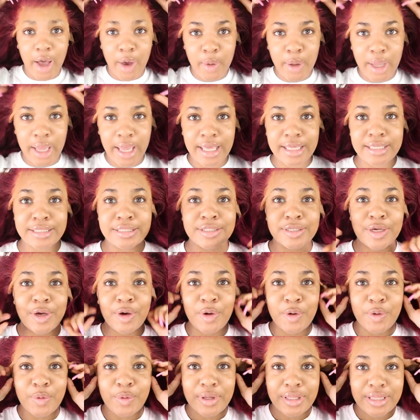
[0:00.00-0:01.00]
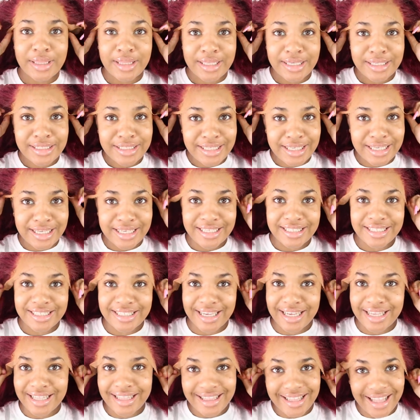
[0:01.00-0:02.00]
Okay, so this is
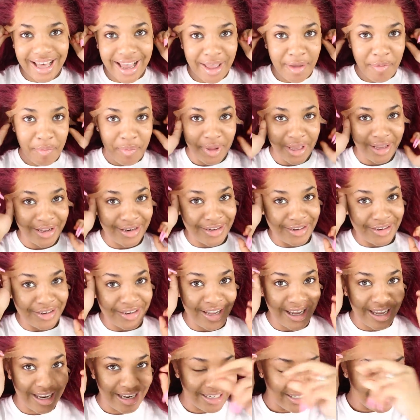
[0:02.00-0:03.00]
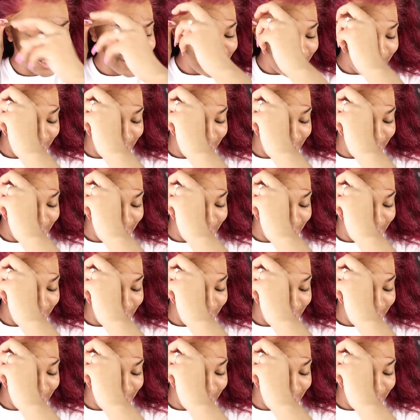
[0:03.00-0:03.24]
a lot better and it's